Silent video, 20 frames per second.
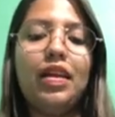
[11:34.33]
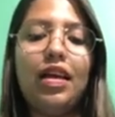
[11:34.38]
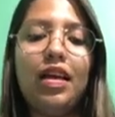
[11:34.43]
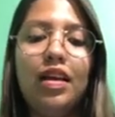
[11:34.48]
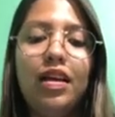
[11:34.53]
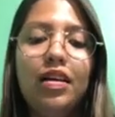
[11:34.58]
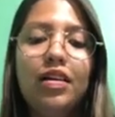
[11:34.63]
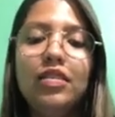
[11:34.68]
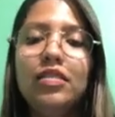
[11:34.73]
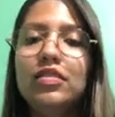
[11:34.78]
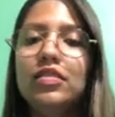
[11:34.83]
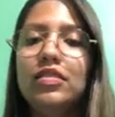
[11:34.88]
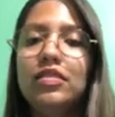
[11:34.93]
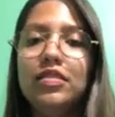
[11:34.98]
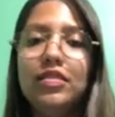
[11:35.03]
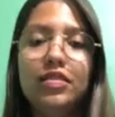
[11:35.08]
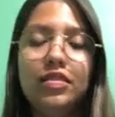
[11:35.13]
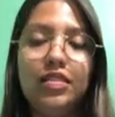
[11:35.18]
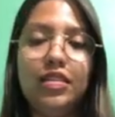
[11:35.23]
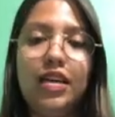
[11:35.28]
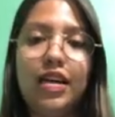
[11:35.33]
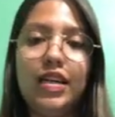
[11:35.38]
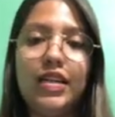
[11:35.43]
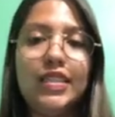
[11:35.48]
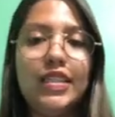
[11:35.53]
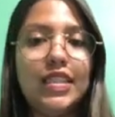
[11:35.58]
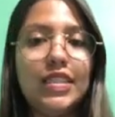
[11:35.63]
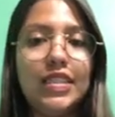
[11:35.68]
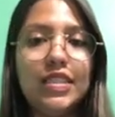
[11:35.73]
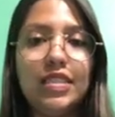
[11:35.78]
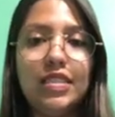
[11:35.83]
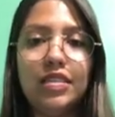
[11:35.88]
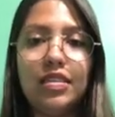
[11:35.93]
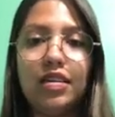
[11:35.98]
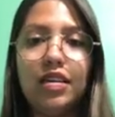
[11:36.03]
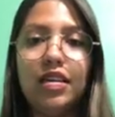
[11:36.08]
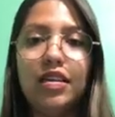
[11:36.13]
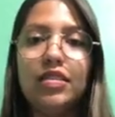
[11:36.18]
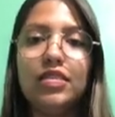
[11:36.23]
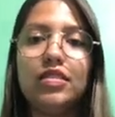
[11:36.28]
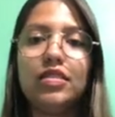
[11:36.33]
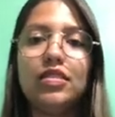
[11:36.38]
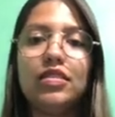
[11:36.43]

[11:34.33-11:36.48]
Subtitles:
And that is it.